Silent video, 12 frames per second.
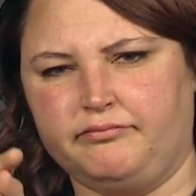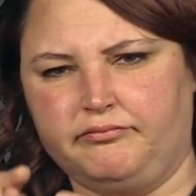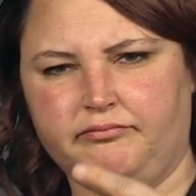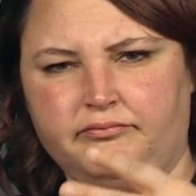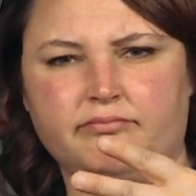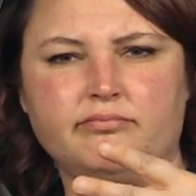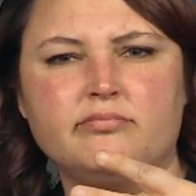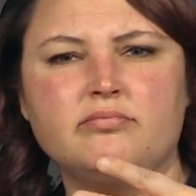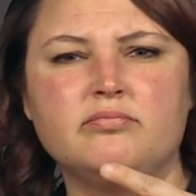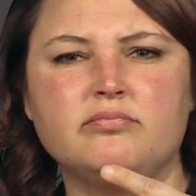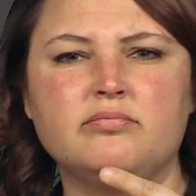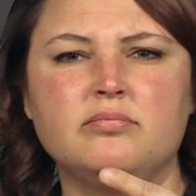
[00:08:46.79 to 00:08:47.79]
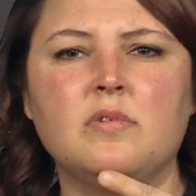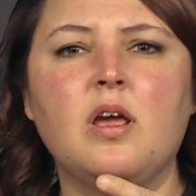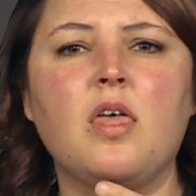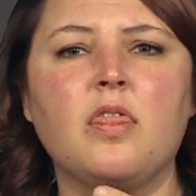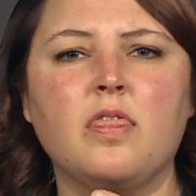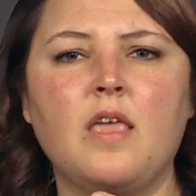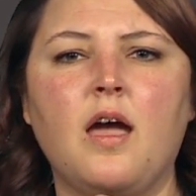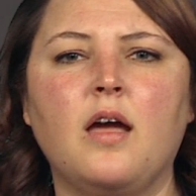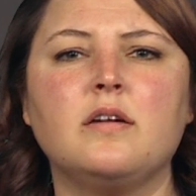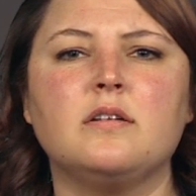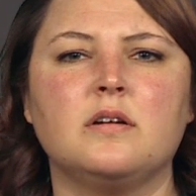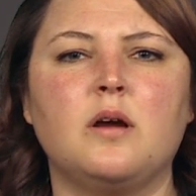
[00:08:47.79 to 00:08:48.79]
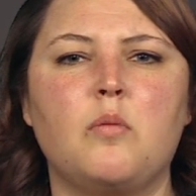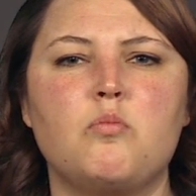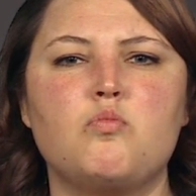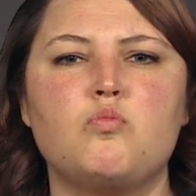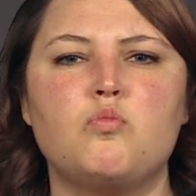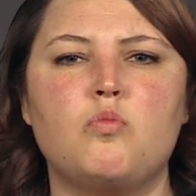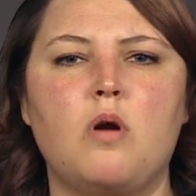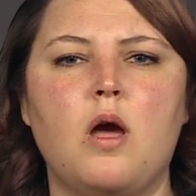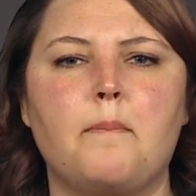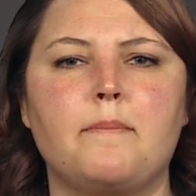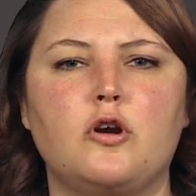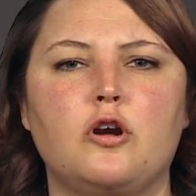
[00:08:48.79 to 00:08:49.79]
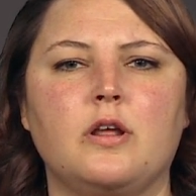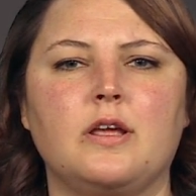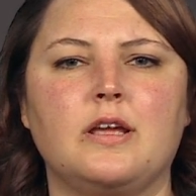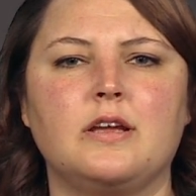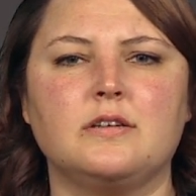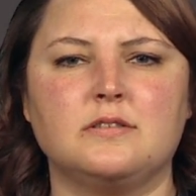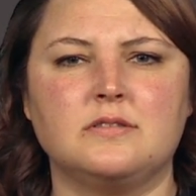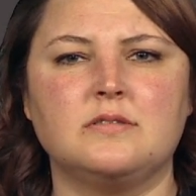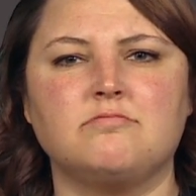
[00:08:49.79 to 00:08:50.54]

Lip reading: there is the option Properties. Select Properties.